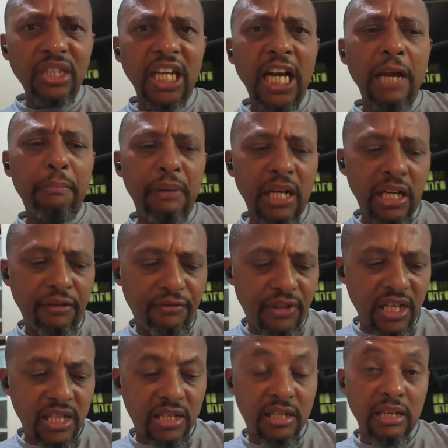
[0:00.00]
I believe
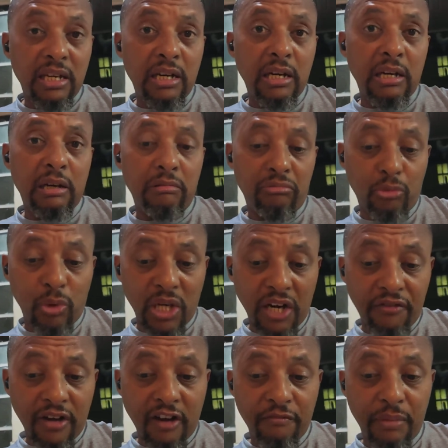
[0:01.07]
this, uh,
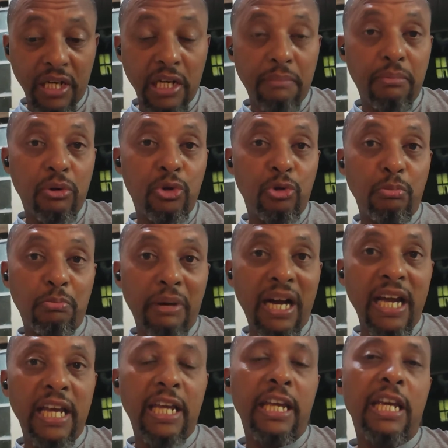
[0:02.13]
whatever I've been able to
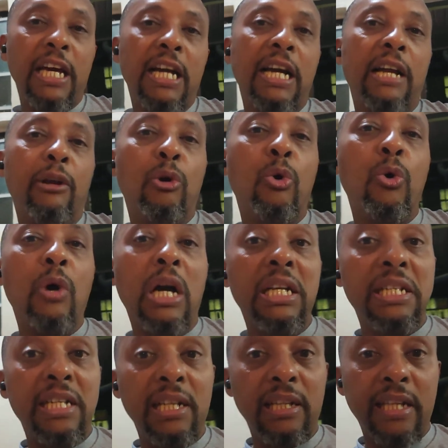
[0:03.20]
buy here, can go
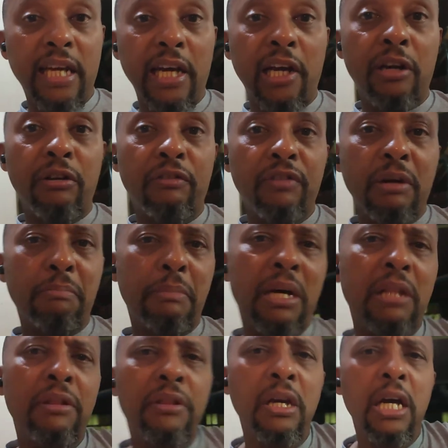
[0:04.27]
until the end of the
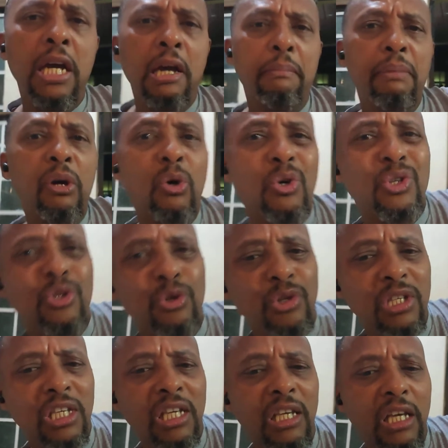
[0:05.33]
month because you
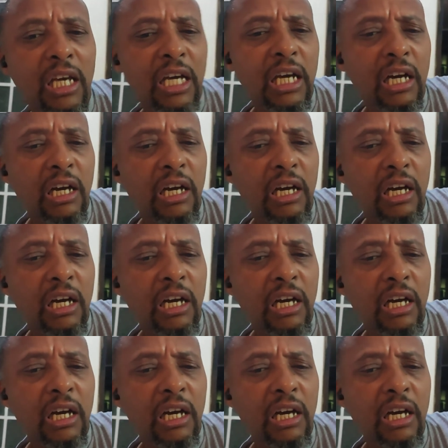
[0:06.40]
see,